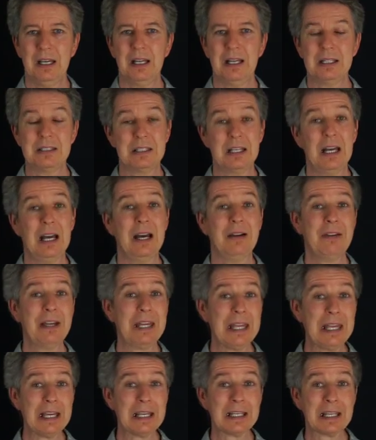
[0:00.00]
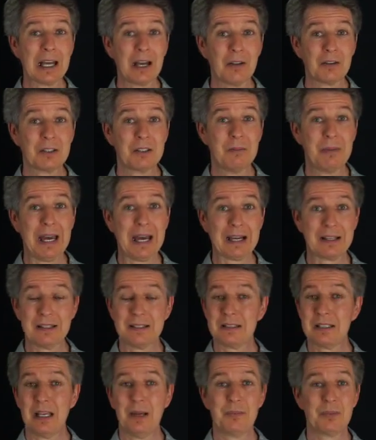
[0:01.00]
And I say, I have a handout to back
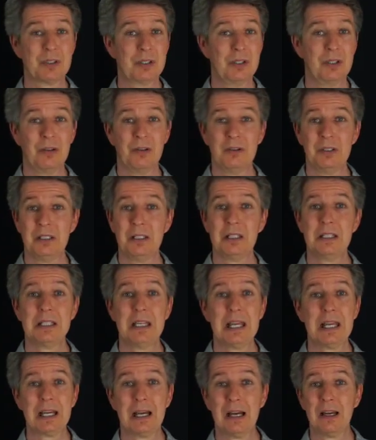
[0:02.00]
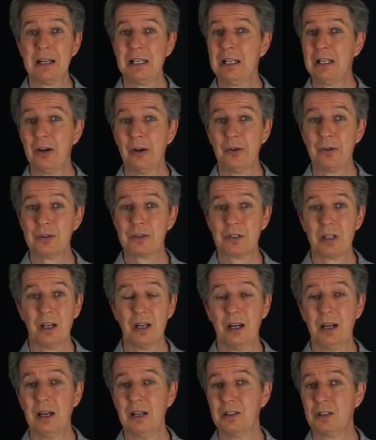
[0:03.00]
this up, so you don't need to take out any notes.
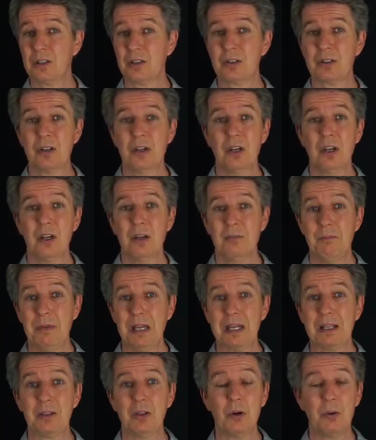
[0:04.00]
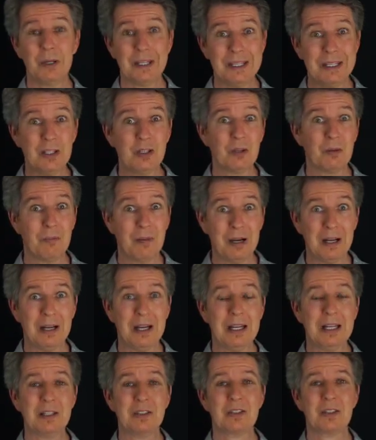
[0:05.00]
Just make note in your
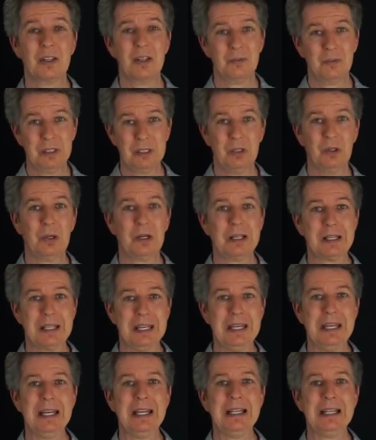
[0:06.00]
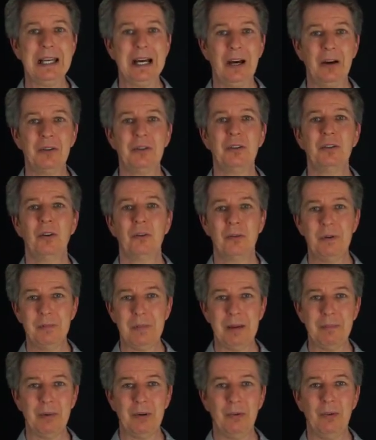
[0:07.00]
mind so that when you look at the handout, you'll
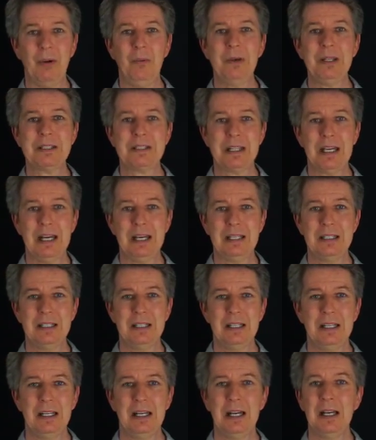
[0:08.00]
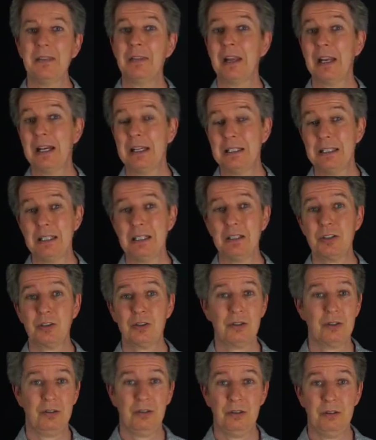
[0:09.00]
remember what we said. And then I
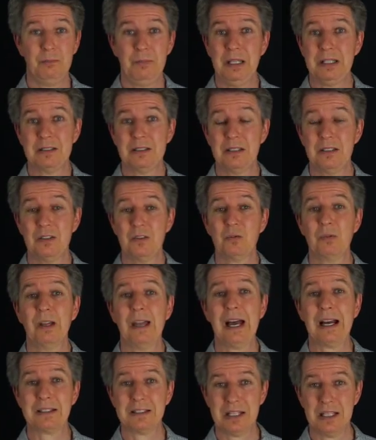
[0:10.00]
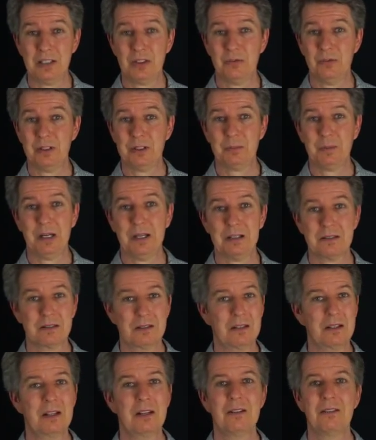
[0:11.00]
teach Herb Benson's relaxation
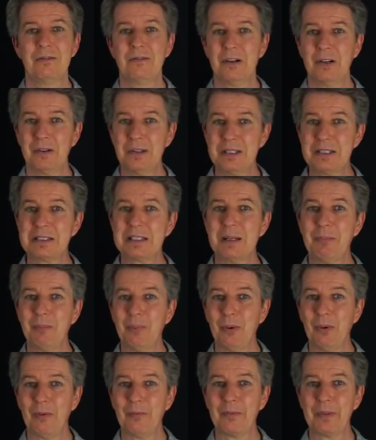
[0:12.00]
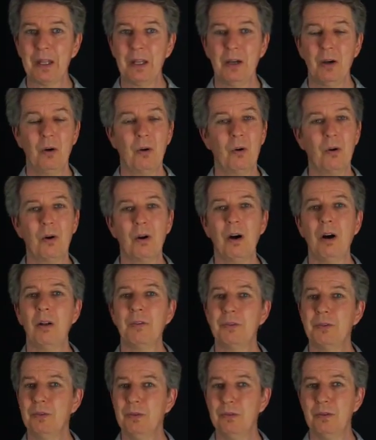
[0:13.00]
response. Fairly simple, or
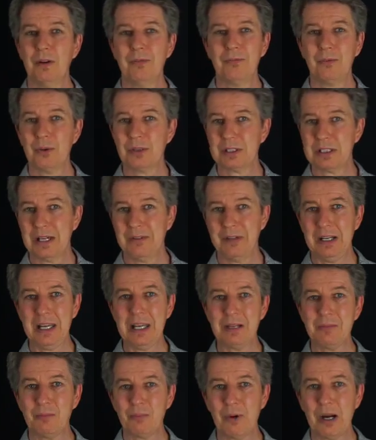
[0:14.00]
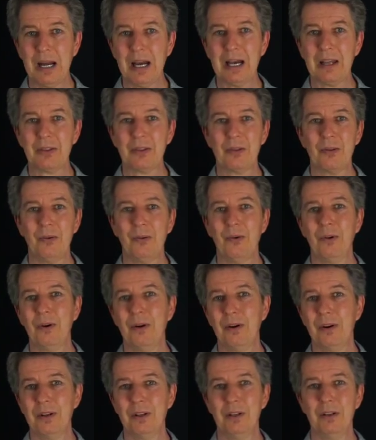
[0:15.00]
I'll do a 4-7-8 breath,
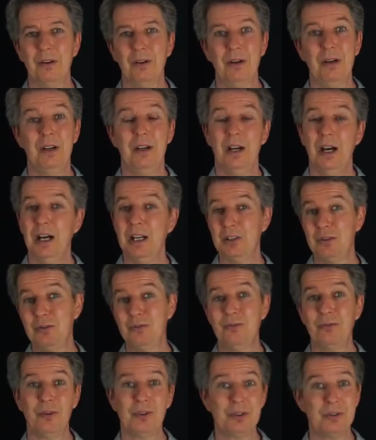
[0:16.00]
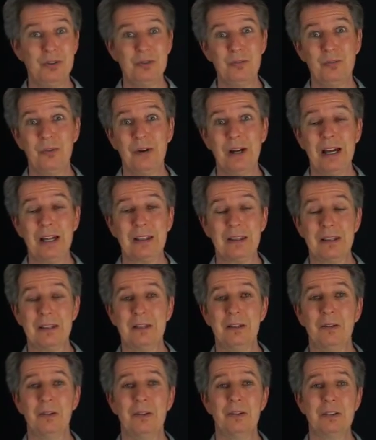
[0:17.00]
or a 2-4-2 breath.
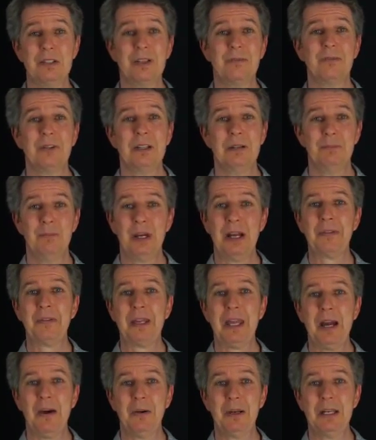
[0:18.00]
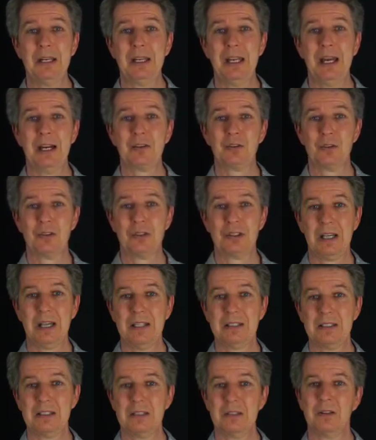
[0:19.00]
There are different breath counting
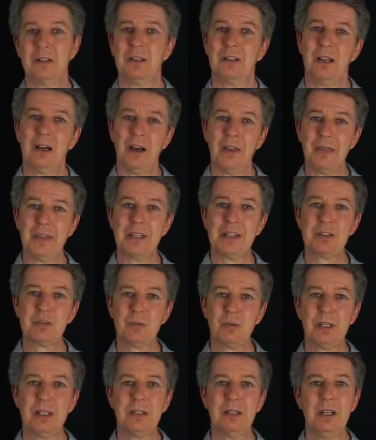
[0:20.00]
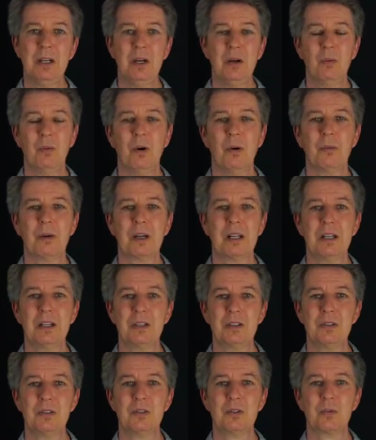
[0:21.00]
exercises. On this one, what we're
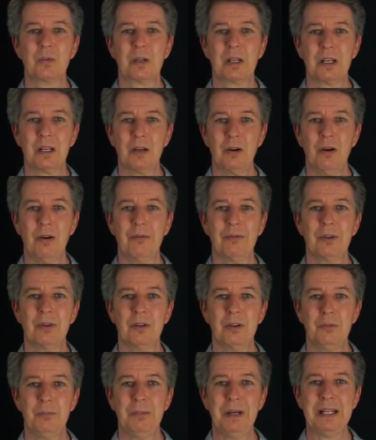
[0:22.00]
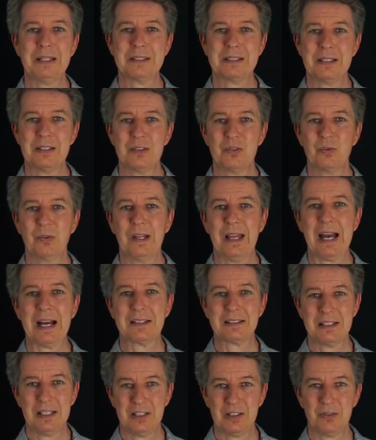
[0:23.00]
going to do is we're going to go over Herb Benson's
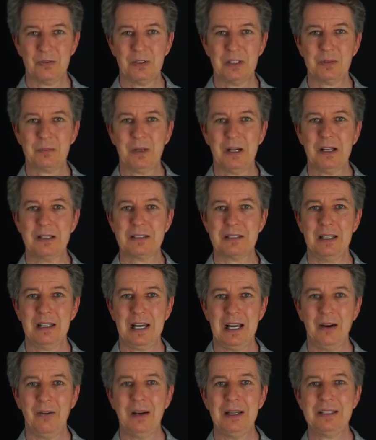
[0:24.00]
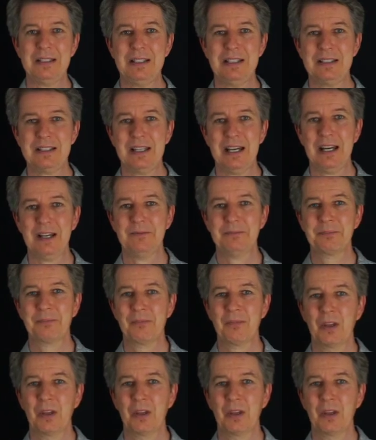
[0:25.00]
relaxation response and how I teach that.